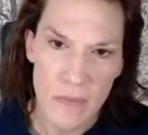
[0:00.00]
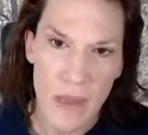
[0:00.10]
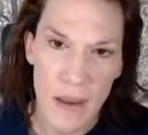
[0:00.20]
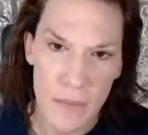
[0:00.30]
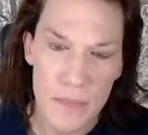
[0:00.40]

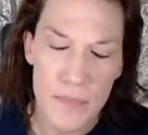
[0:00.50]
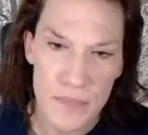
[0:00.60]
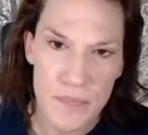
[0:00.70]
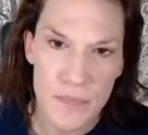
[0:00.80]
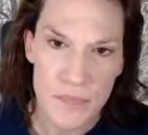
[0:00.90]

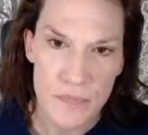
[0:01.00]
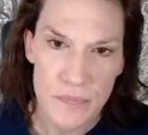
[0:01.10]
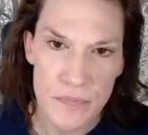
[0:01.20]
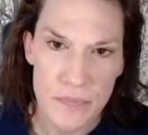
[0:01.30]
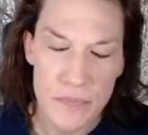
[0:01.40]

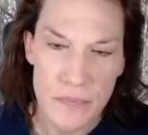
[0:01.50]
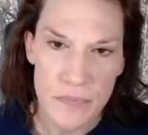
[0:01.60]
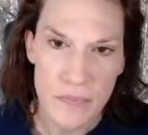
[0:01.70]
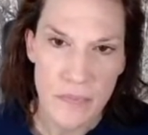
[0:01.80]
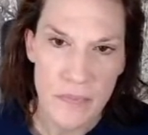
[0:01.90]

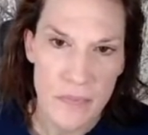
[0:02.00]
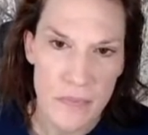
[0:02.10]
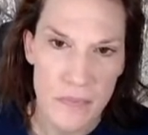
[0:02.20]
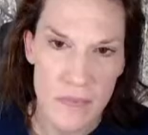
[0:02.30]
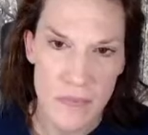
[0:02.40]

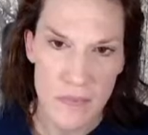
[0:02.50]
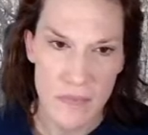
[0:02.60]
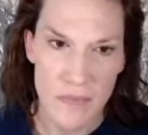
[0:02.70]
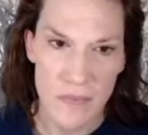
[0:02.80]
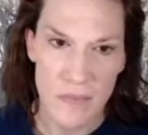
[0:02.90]

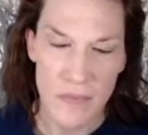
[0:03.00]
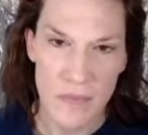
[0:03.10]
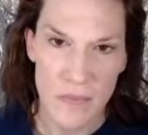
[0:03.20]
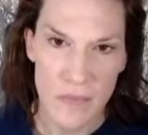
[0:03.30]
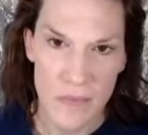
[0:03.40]

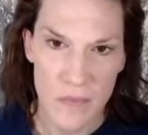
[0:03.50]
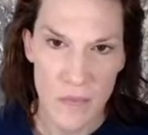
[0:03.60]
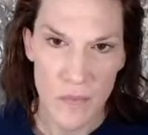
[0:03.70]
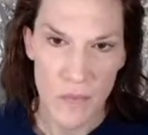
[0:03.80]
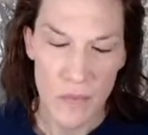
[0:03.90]

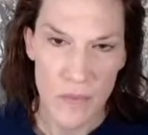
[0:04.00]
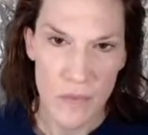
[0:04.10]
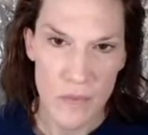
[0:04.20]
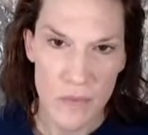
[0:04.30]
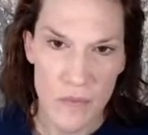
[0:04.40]

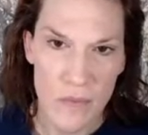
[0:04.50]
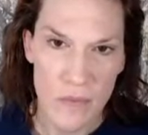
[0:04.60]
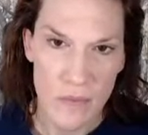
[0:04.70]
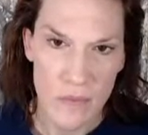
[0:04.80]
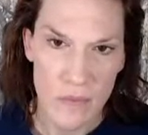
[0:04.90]

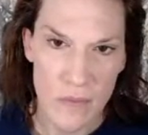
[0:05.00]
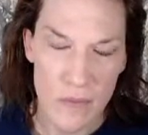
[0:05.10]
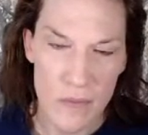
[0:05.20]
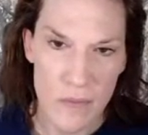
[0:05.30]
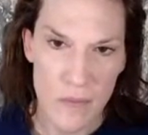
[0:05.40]

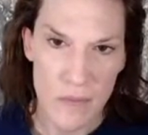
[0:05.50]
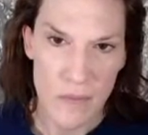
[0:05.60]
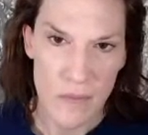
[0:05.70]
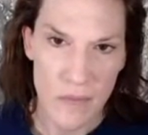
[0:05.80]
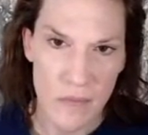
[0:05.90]

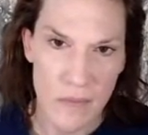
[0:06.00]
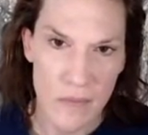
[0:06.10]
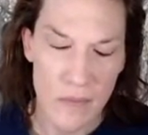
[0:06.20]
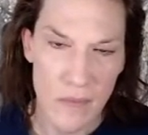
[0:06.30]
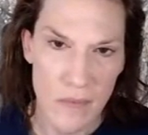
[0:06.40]

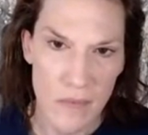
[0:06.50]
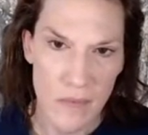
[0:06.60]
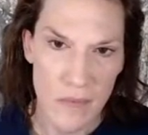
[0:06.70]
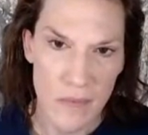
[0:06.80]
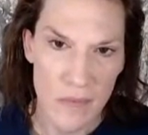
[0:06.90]

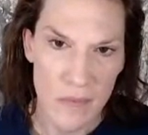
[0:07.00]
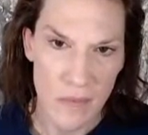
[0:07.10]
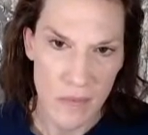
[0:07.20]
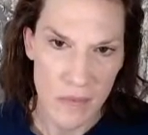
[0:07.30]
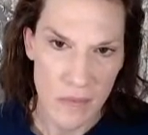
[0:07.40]

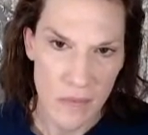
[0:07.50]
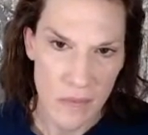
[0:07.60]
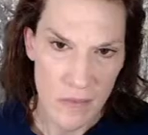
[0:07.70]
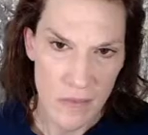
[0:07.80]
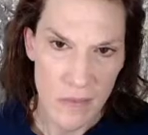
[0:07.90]
(silent)